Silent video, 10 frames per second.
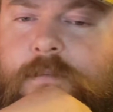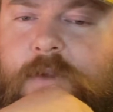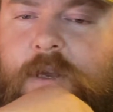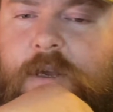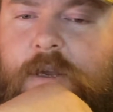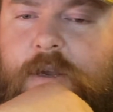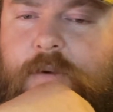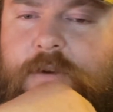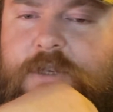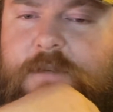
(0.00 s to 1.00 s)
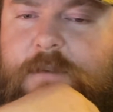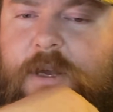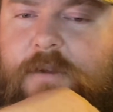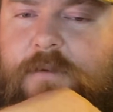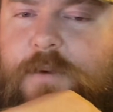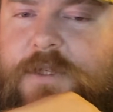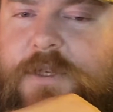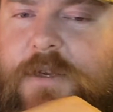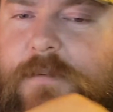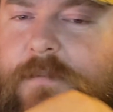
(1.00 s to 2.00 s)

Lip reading: Hey, grilled cheese mouth, twisty.